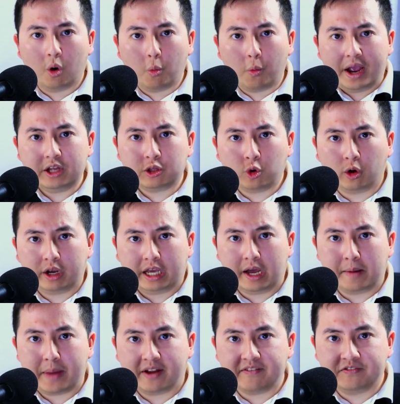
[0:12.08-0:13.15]
We're talking
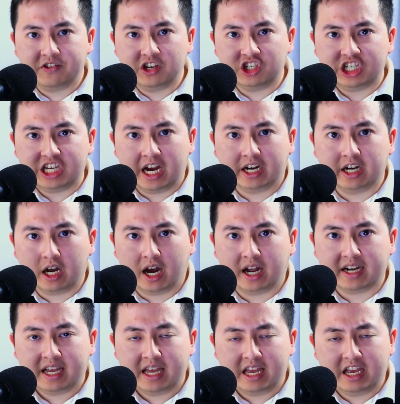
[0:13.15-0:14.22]
about Viswanathan Anand.
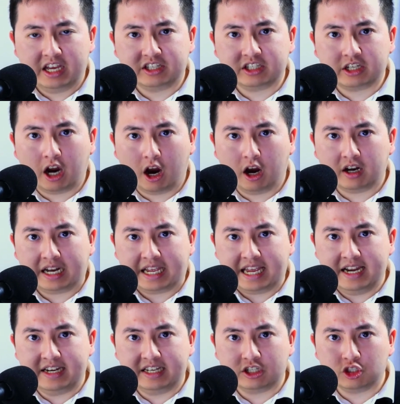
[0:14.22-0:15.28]
He is currently
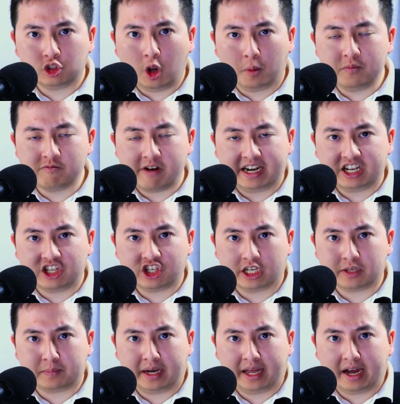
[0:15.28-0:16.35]
India's top-rated chess
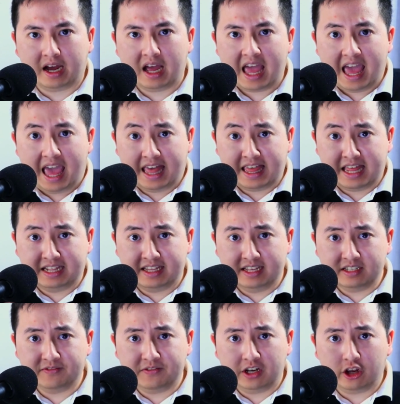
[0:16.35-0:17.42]
player, and in
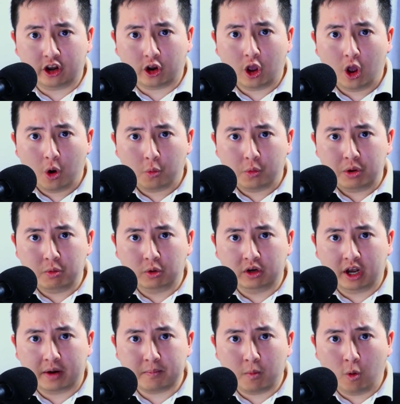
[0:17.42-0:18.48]
this video, we will
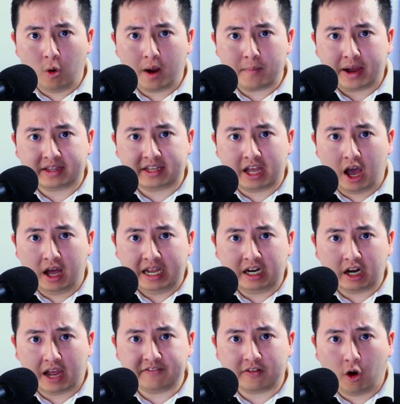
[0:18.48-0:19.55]
learn more about the early
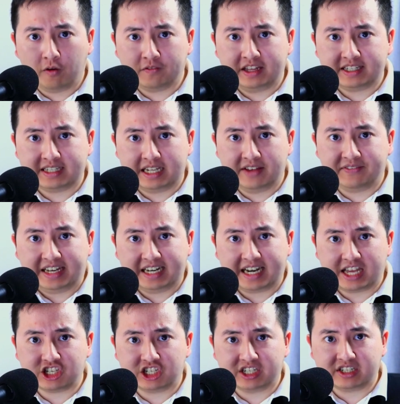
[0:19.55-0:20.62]
life of this living
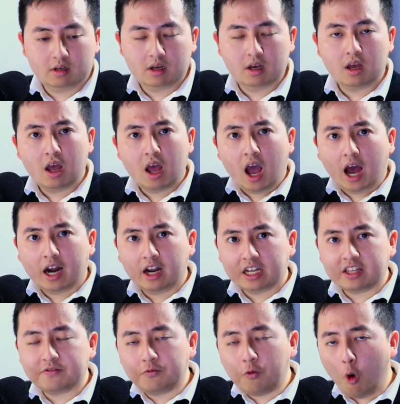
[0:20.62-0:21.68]
legend.
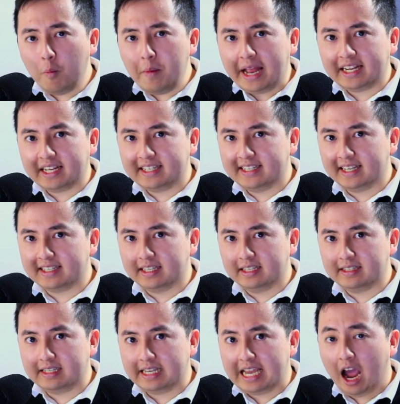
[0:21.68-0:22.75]
Anand's form and
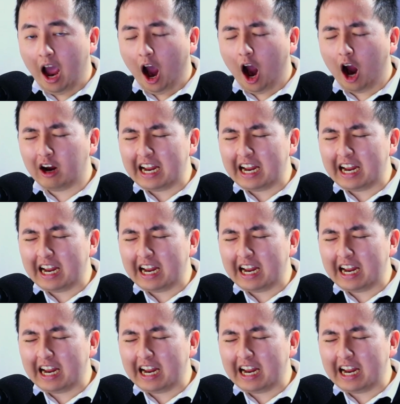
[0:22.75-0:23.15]
consistency are